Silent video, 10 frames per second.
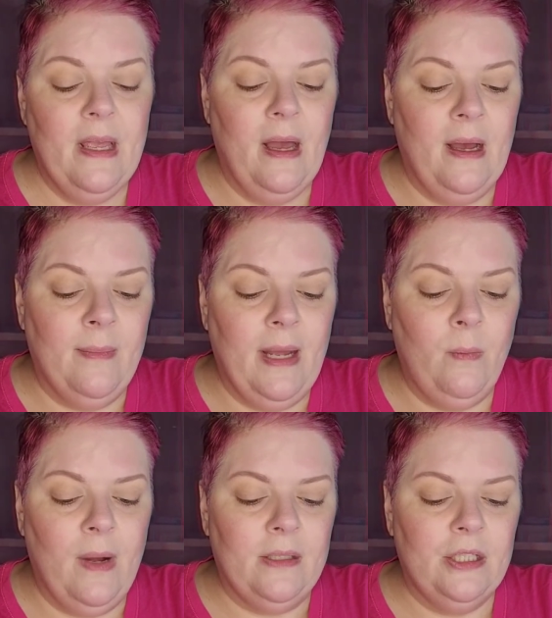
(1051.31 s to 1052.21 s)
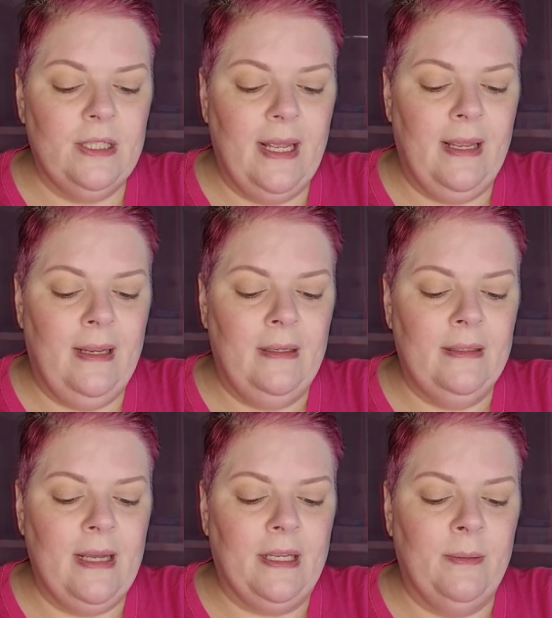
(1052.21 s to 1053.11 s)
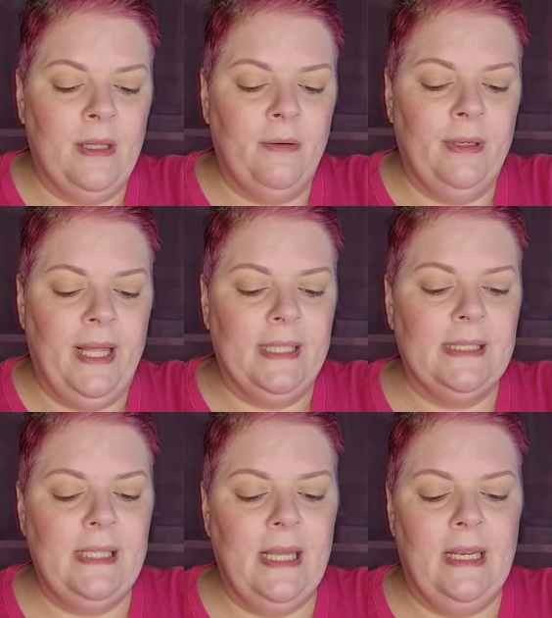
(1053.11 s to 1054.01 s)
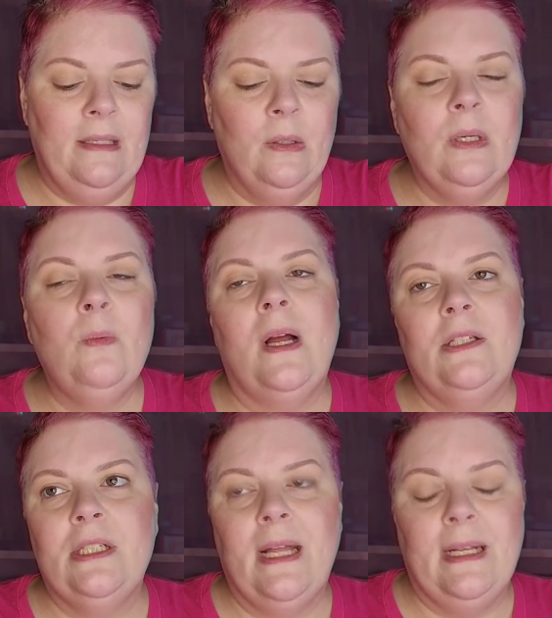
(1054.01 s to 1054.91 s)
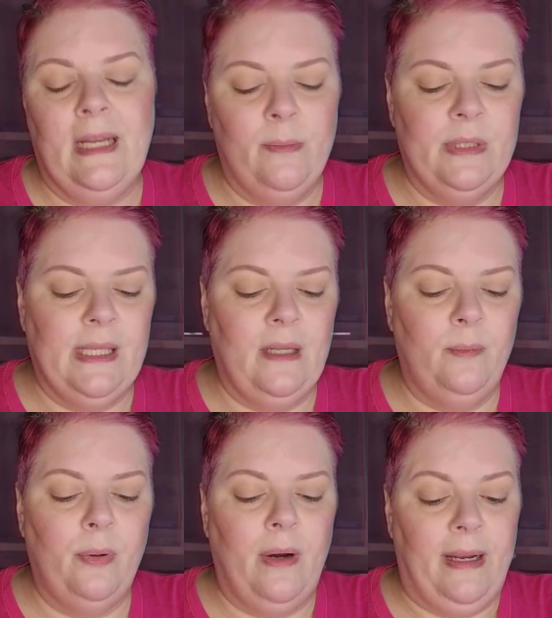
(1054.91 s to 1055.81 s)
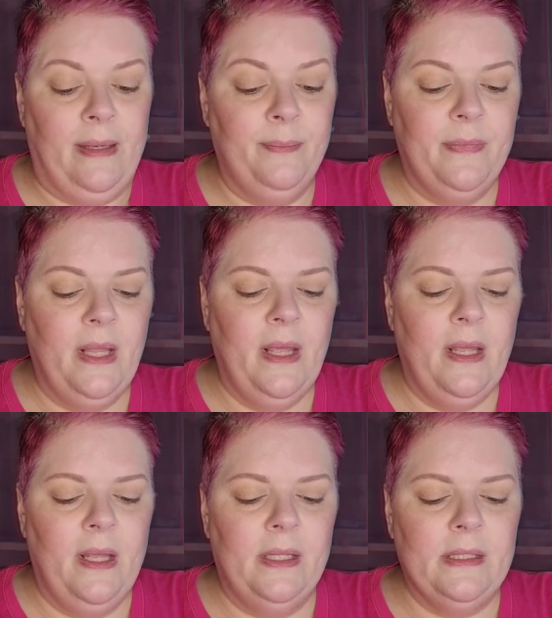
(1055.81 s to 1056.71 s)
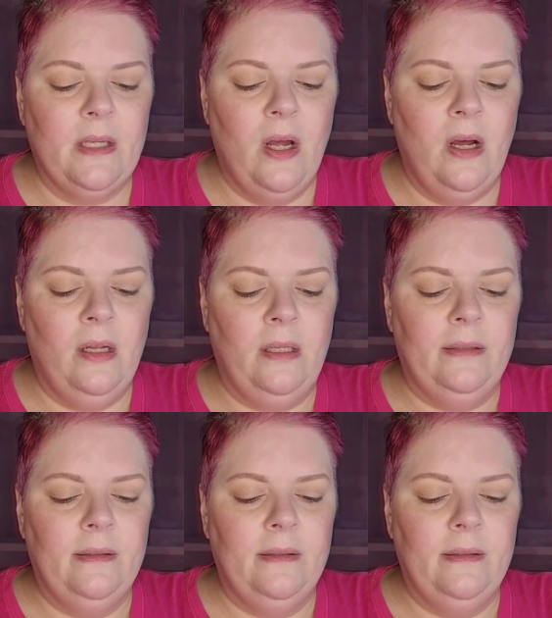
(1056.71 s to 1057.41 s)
I watched a documentary last night. You can watch it on Amazon Prime. It's called